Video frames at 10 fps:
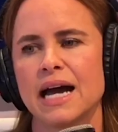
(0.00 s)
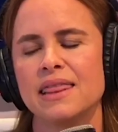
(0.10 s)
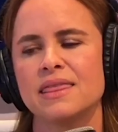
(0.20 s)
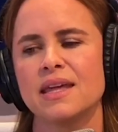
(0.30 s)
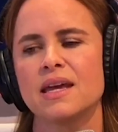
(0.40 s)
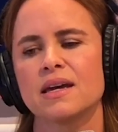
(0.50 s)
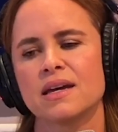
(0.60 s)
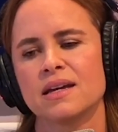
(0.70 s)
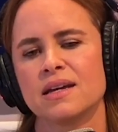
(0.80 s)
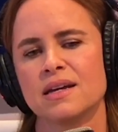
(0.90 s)

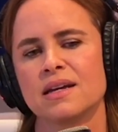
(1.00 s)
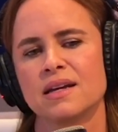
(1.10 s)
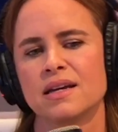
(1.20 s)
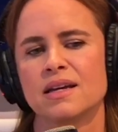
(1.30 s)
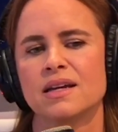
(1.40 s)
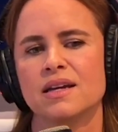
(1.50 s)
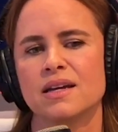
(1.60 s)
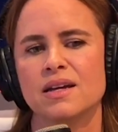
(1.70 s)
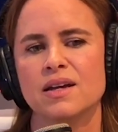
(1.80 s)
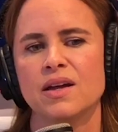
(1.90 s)
think
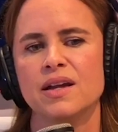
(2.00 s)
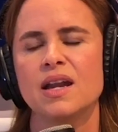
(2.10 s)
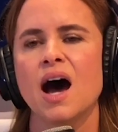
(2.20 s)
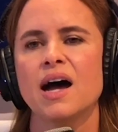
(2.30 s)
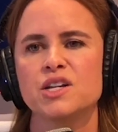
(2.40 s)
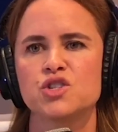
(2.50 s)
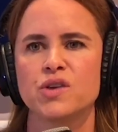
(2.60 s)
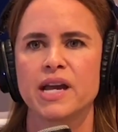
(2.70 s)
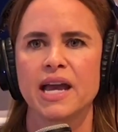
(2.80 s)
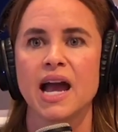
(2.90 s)
not
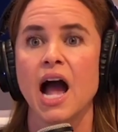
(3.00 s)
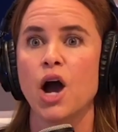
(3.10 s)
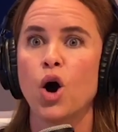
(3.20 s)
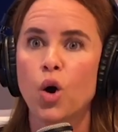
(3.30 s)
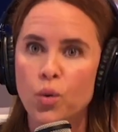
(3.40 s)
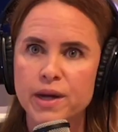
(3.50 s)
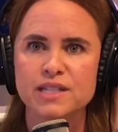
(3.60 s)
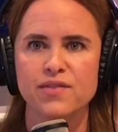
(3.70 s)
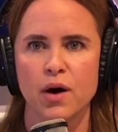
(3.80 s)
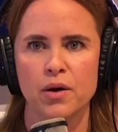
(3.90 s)
drinking, I
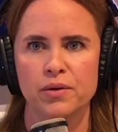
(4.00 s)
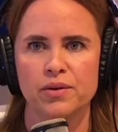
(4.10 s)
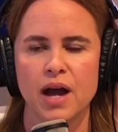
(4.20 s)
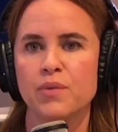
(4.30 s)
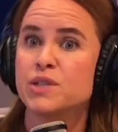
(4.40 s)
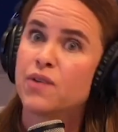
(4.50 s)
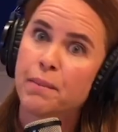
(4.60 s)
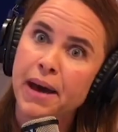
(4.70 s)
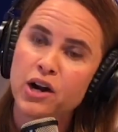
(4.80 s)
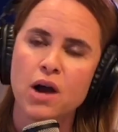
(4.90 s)
always felt
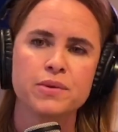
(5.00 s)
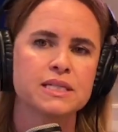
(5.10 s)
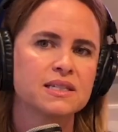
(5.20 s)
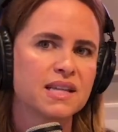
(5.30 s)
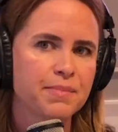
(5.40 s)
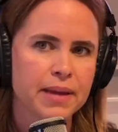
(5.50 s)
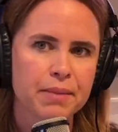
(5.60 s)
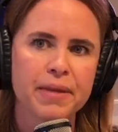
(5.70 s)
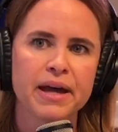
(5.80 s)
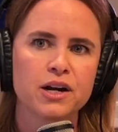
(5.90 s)
better. I was
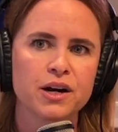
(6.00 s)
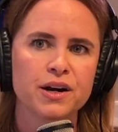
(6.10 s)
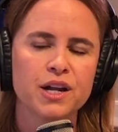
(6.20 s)
sleeping better.